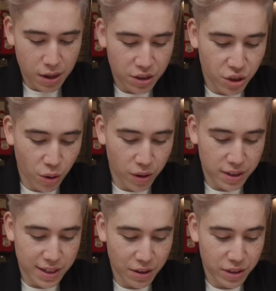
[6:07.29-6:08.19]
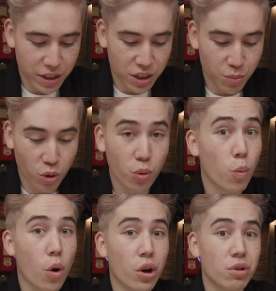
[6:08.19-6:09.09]
So it sounds like it's more
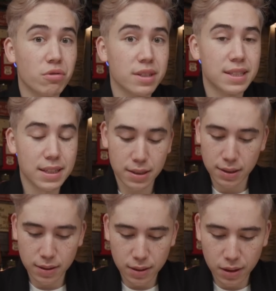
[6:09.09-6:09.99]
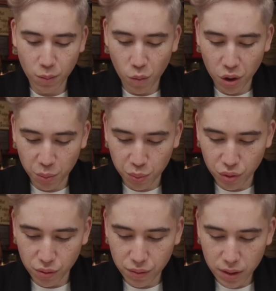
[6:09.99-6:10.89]
water resistant than
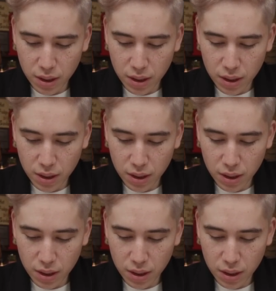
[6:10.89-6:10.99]
waterproof.